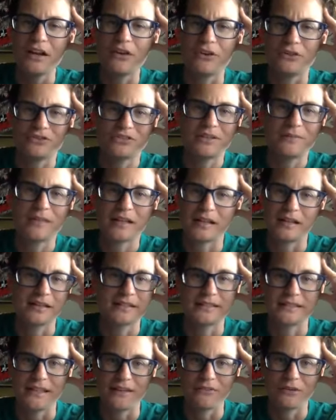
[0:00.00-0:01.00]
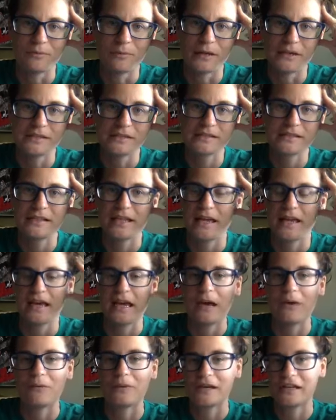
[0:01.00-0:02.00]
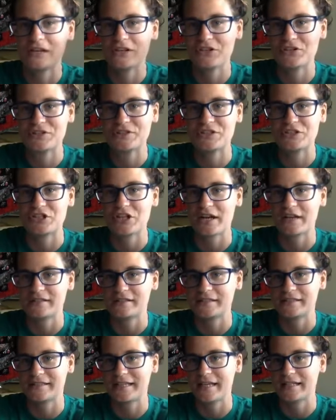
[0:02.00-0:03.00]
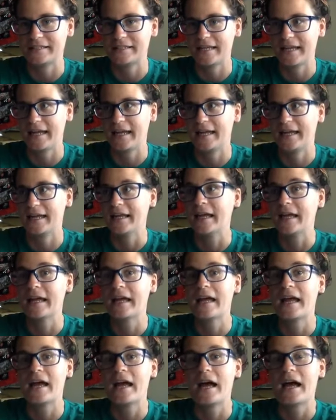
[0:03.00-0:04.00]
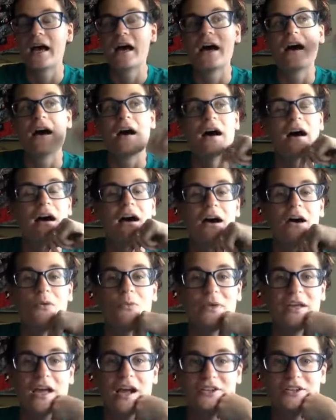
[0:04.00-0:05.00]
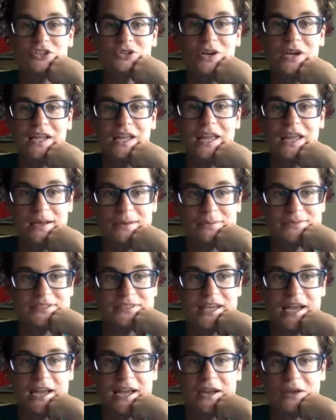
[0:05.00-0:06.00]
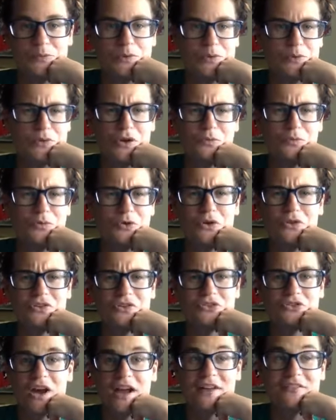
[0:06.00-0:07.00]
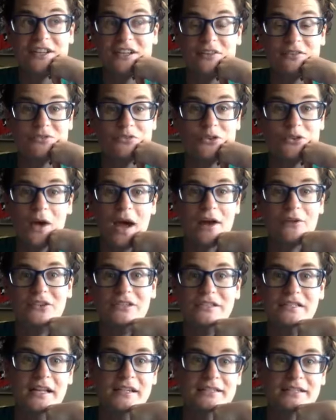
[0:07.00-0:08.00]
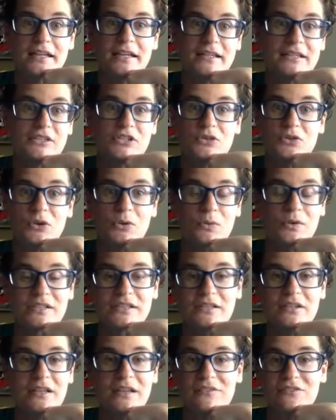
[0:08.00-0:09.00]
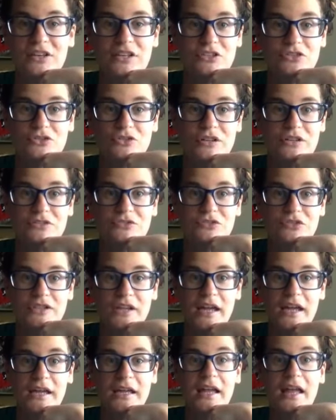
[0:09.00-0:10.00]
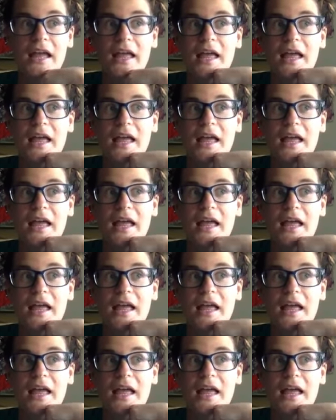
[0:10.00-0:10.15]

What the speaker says: something like 7 months, and we didn't use a checklist that day. We got to our campsite. We were only traveling a few hours that day too. It wasn't even a stressful day.